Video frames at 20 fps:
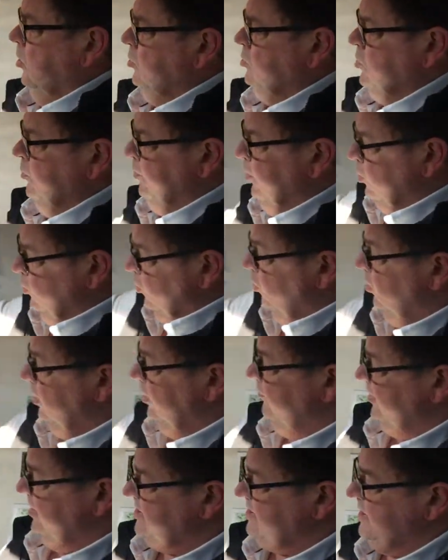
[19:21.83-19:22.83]
to put all
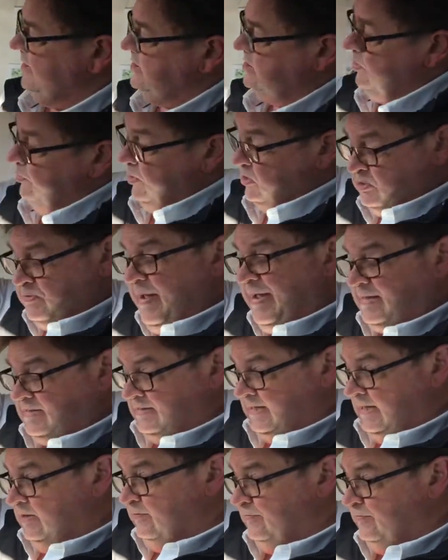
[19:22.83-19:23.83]
of this into
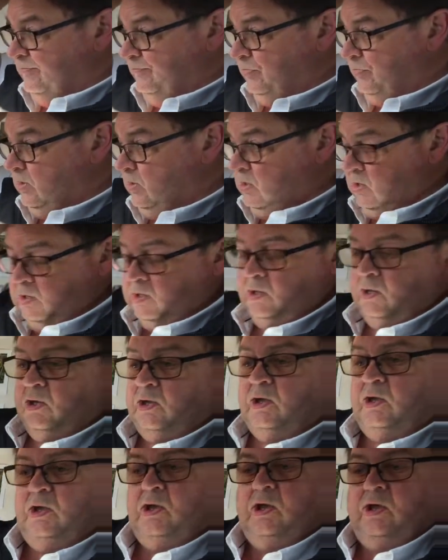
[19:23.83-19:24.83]
perspective,
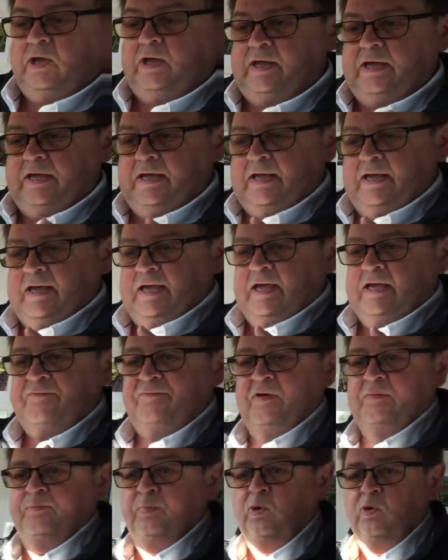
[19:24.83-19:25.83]
if
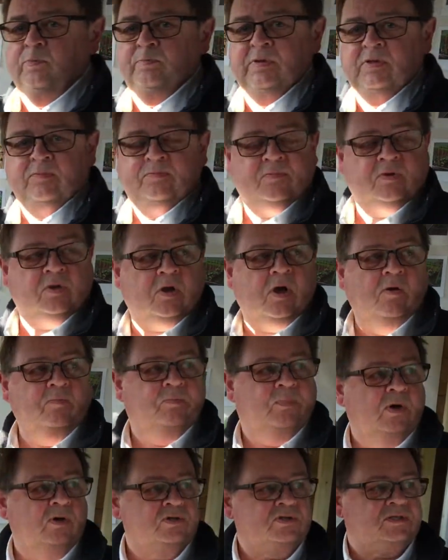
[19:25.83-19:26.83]
I bought me
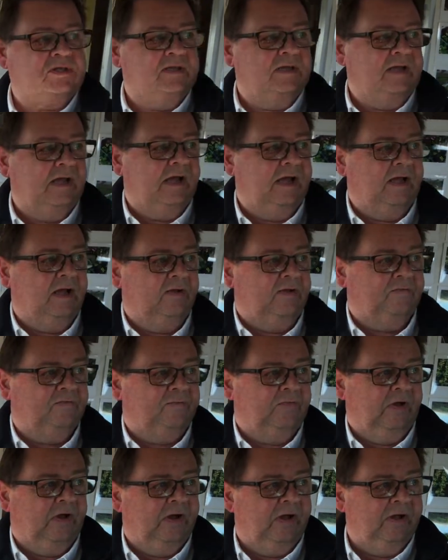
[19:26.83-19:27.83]
compost
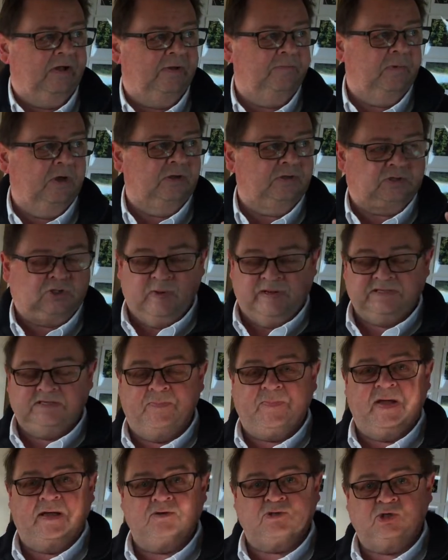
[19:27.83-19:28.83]
at
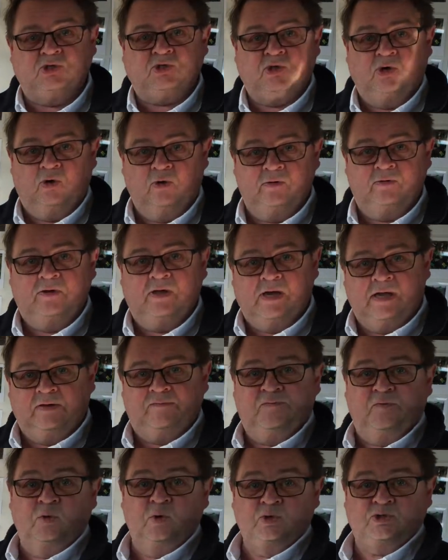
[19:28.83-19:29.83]
£20 a tonne, I had
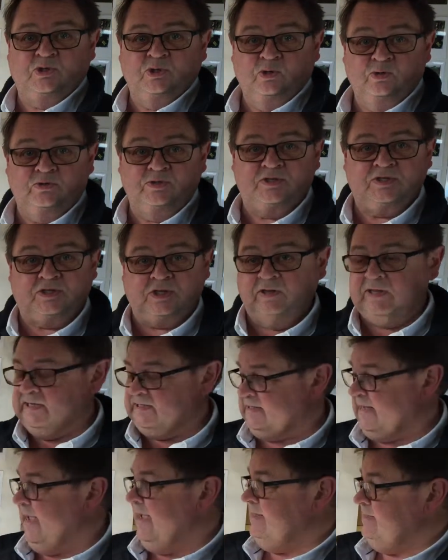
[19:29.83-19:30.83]
4 tonnes, so
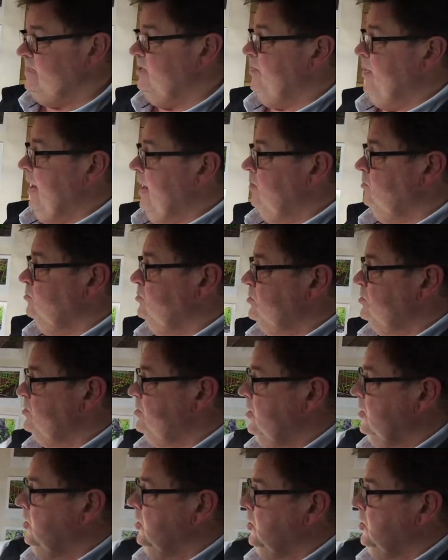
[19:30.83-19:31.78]
that's £80.